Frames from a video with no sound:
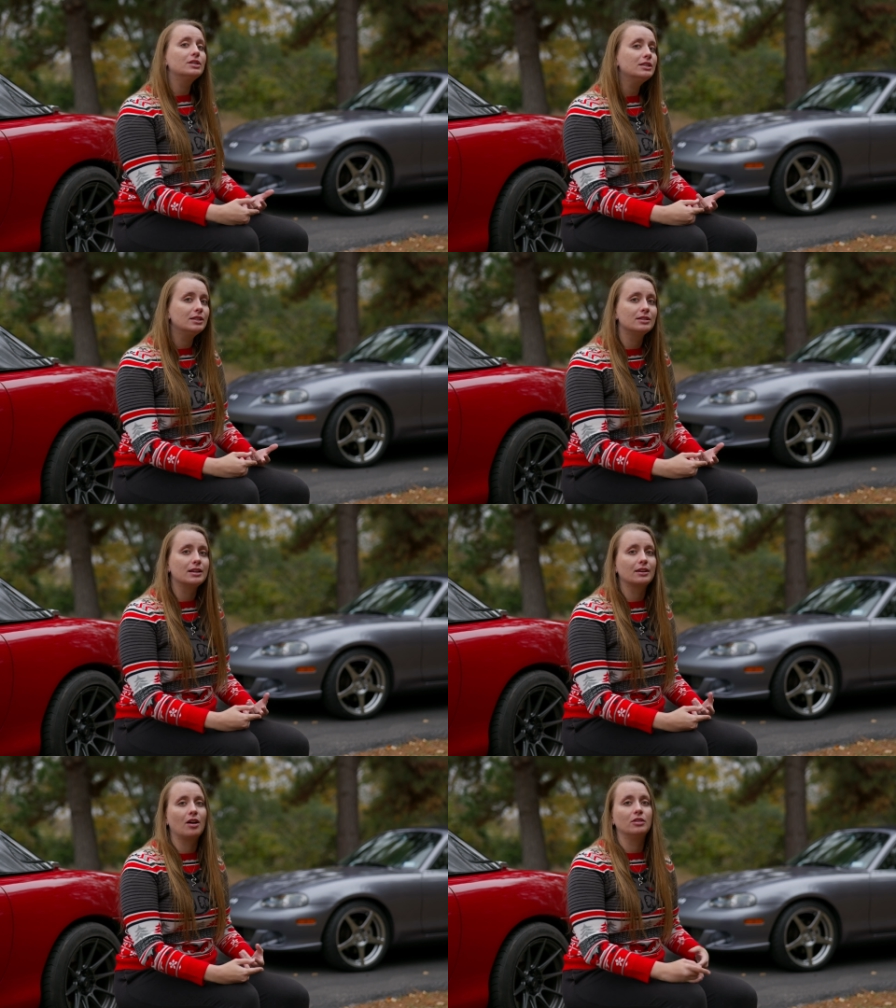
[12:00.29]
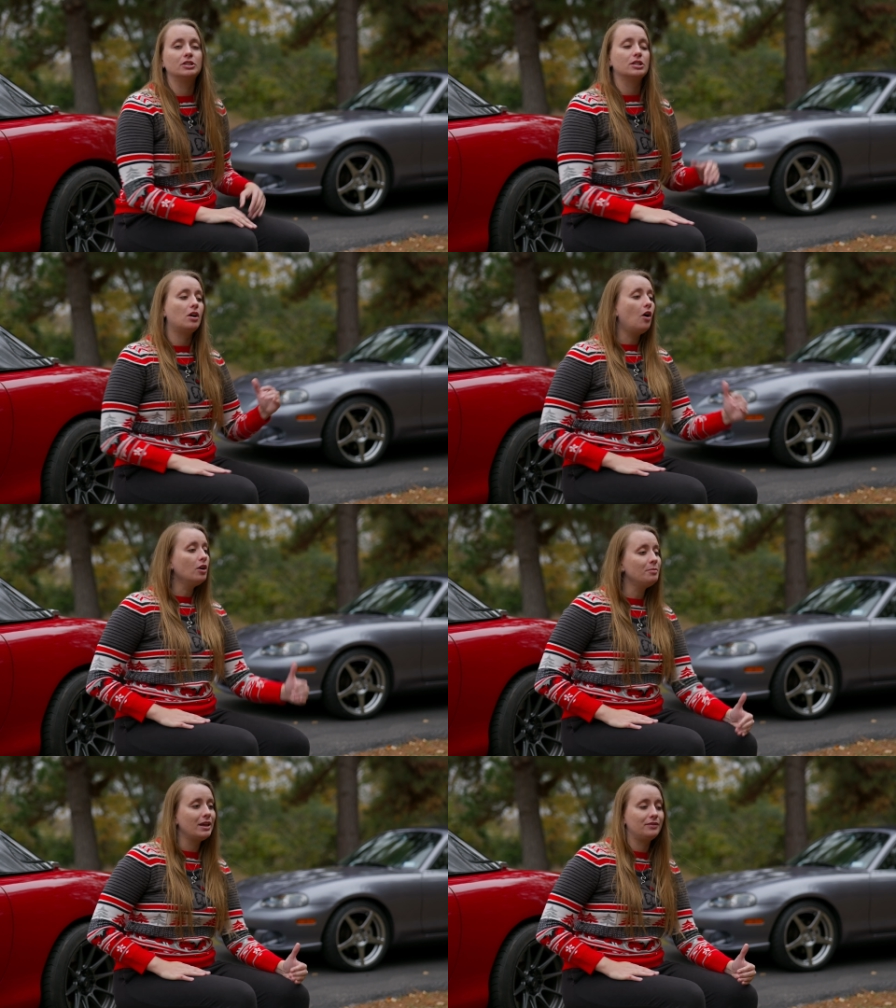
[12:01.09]
assistance technologies,
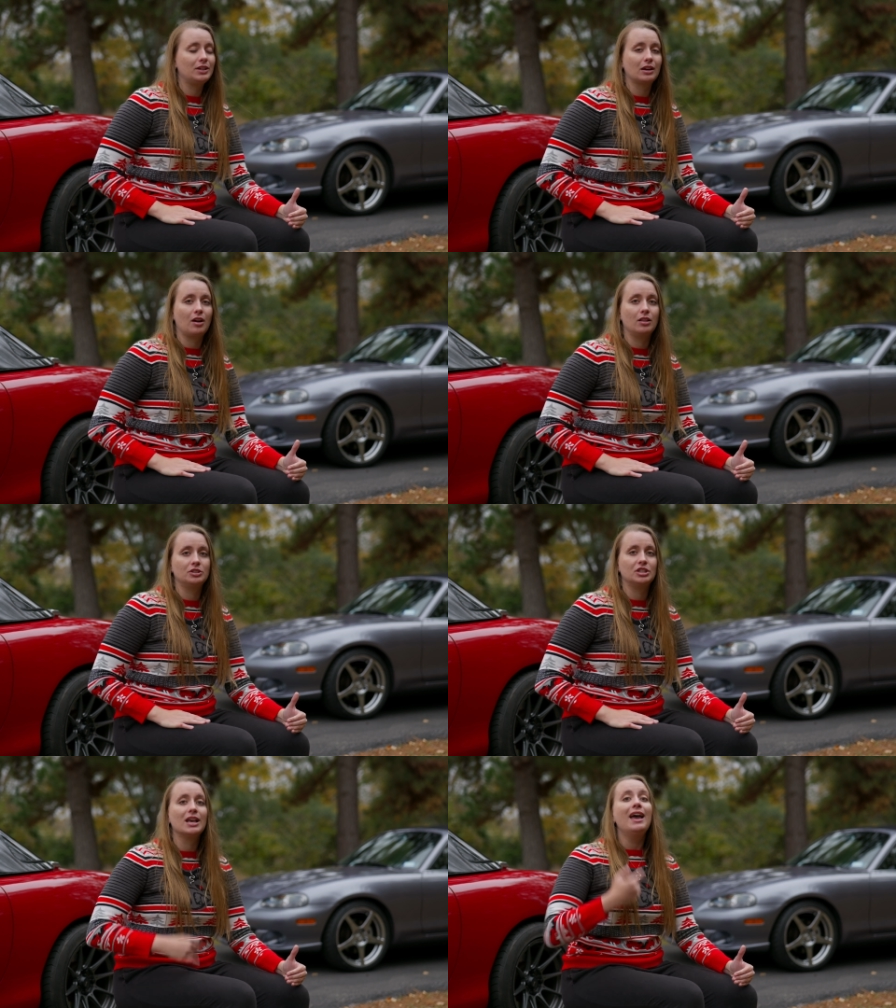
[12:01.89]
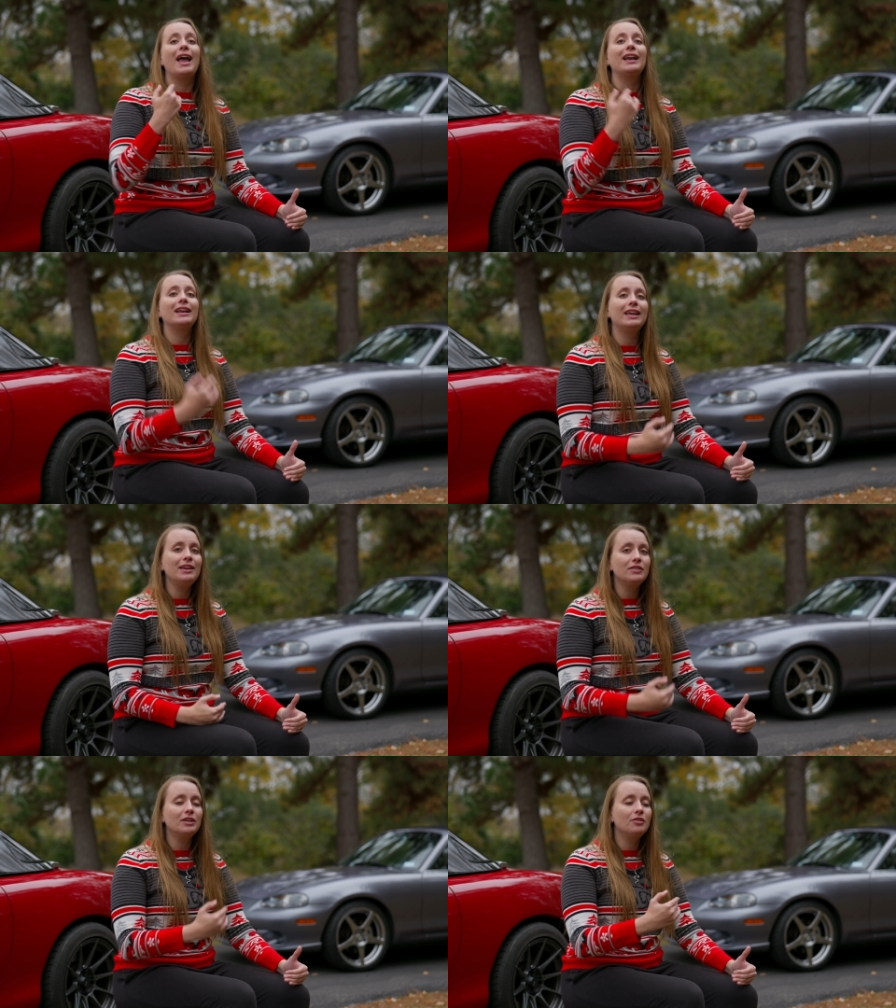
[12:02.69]
automated technologies, and
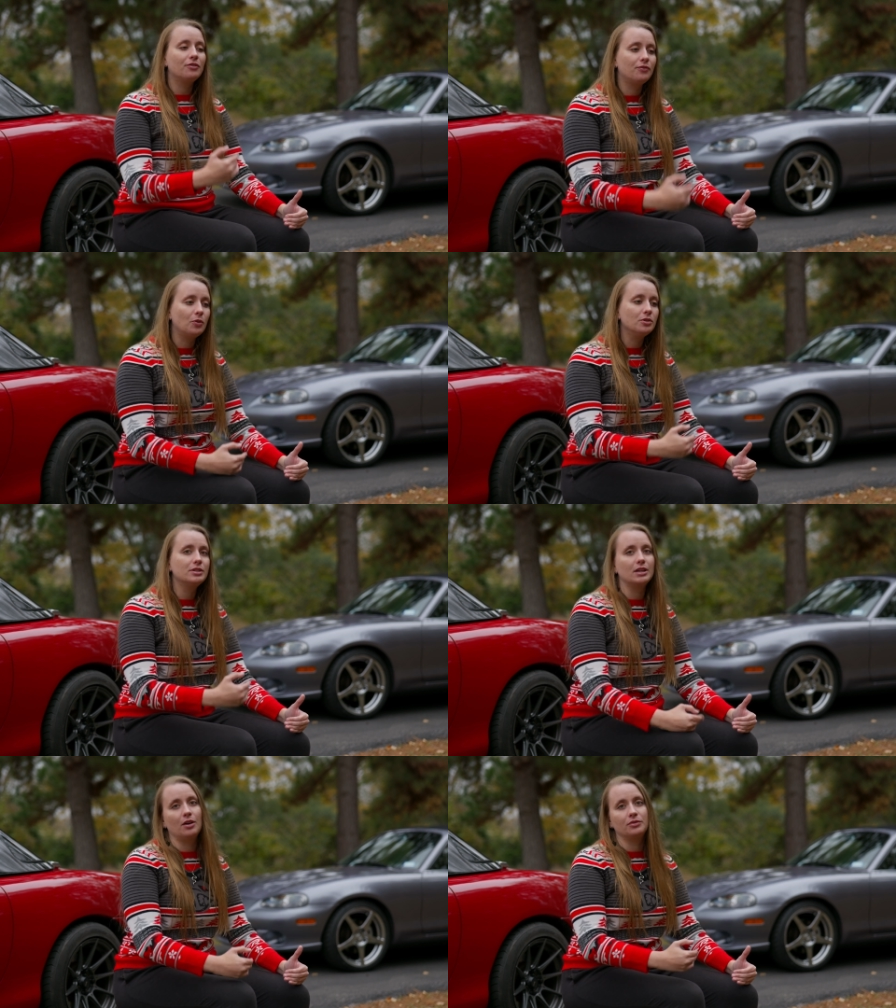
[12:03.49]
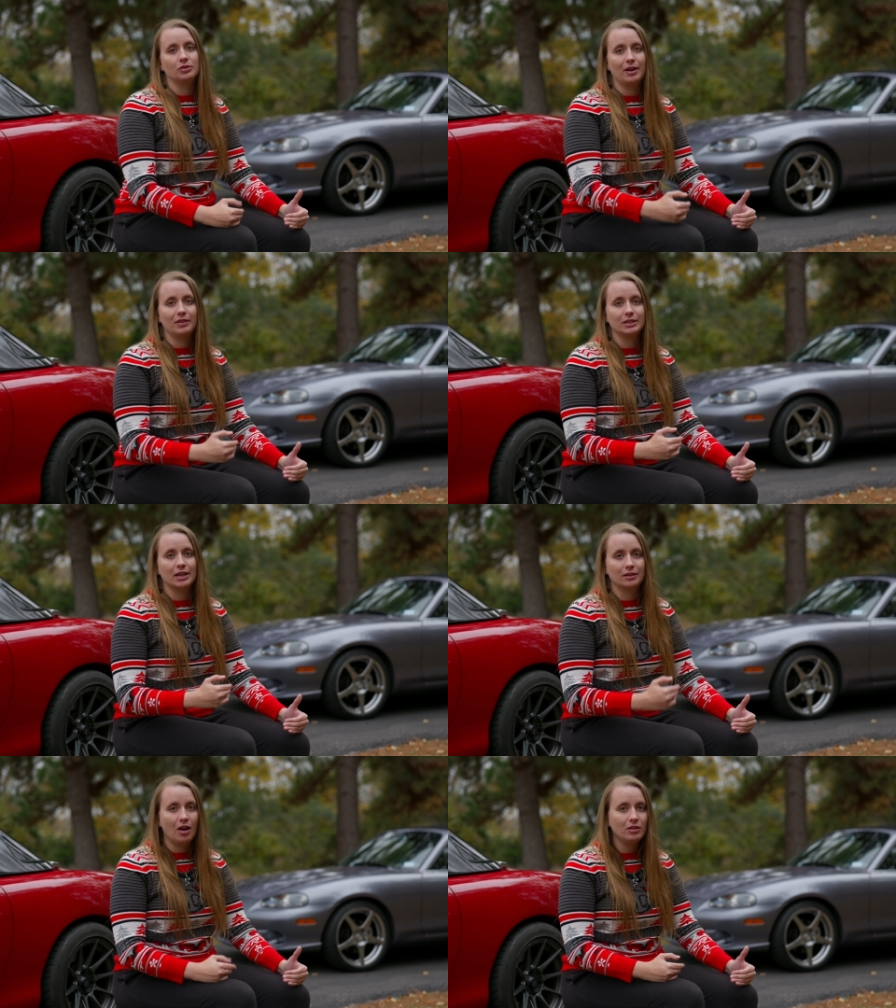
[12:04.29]
even full self driving
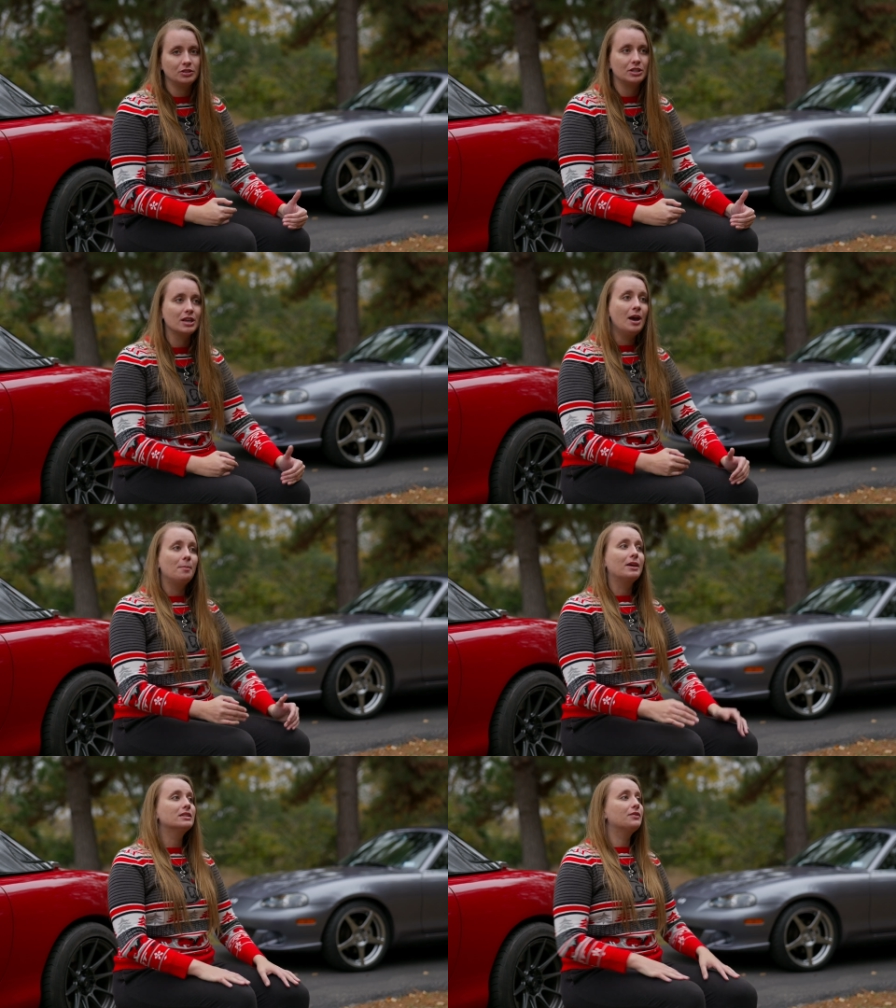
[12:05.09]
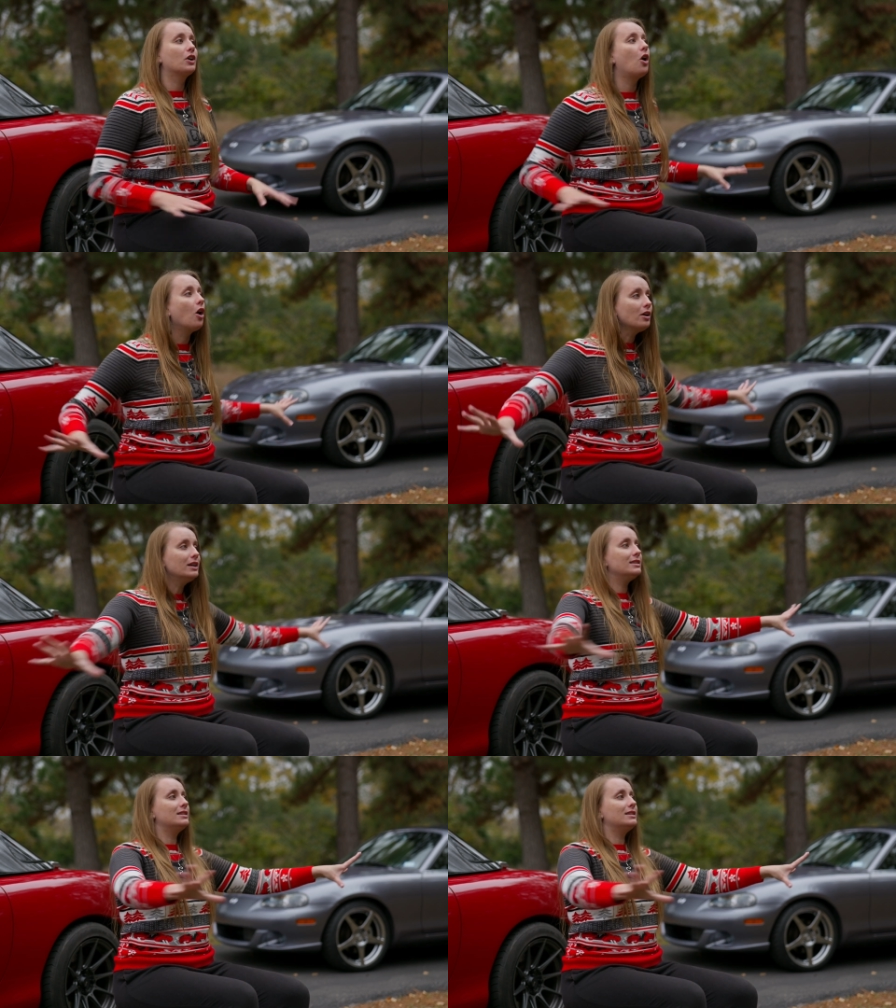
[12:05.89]
technologies. Because if a car can